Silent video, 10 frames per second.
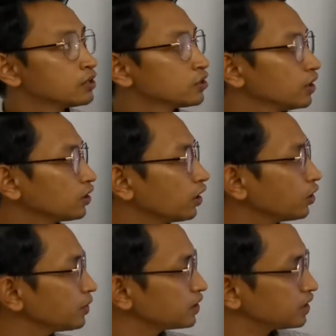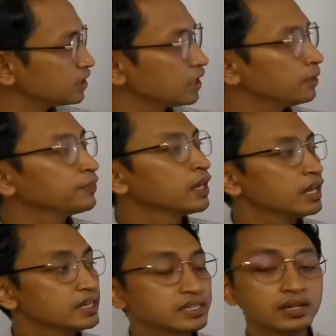So economic system
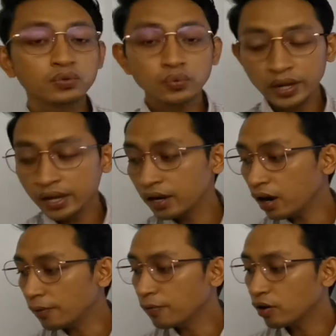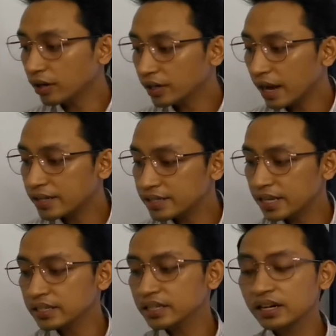is a way of
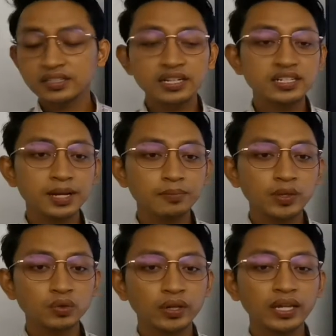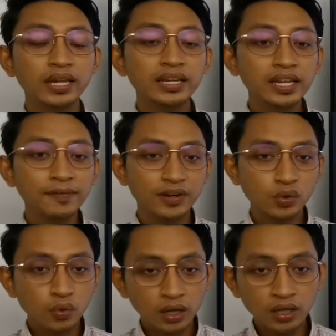organizing the relationship between
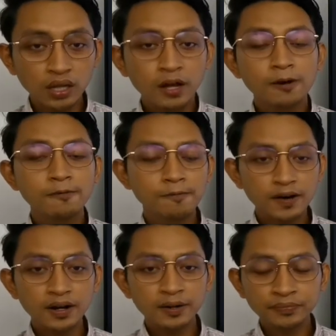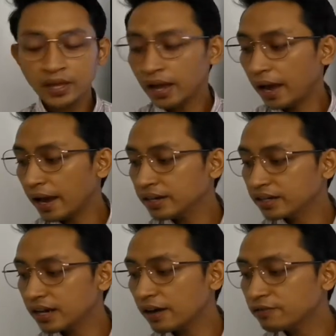individual, firm,
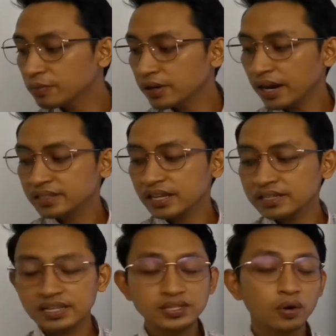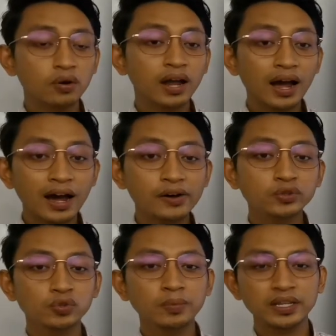and the government agencies on
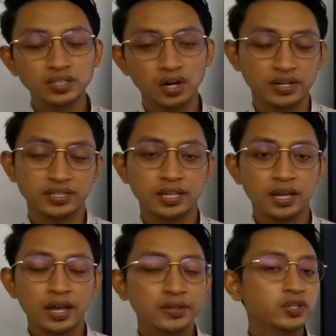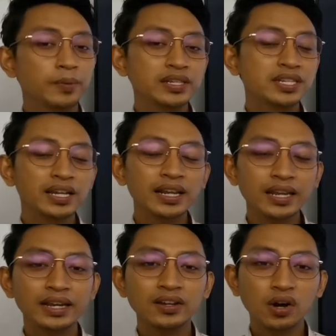how to make choice. So
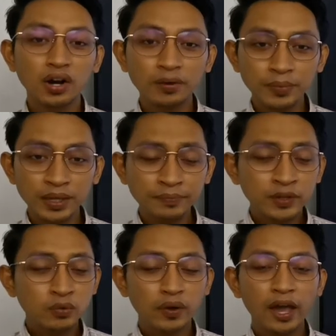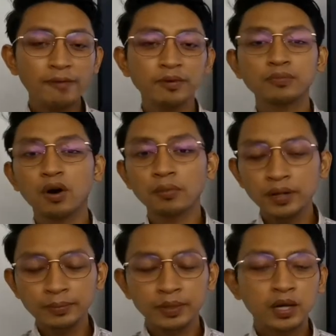basically in economy, we have a
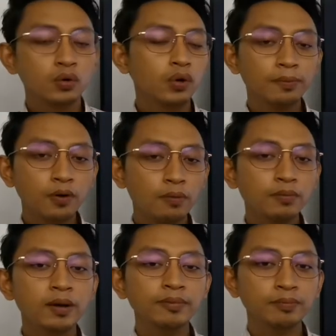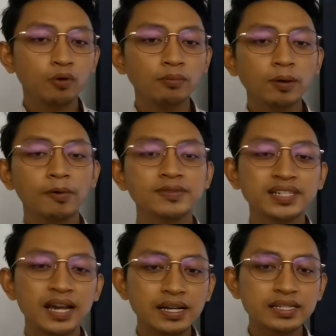problem. What problem? The problem of
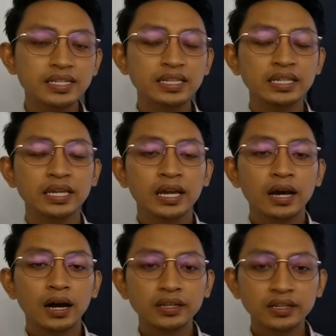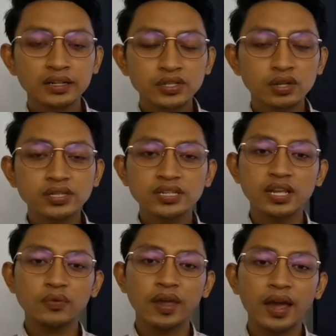scarcity. The
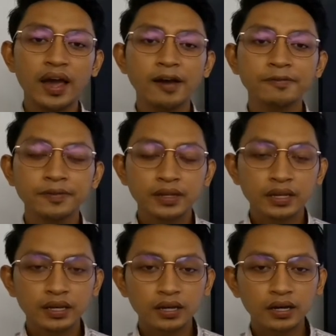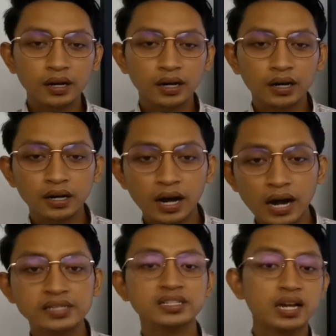resources that we have
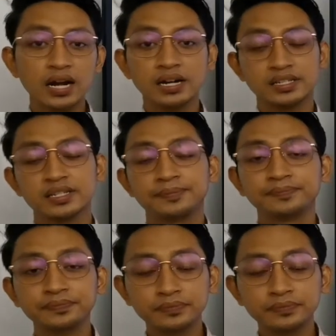are scarce.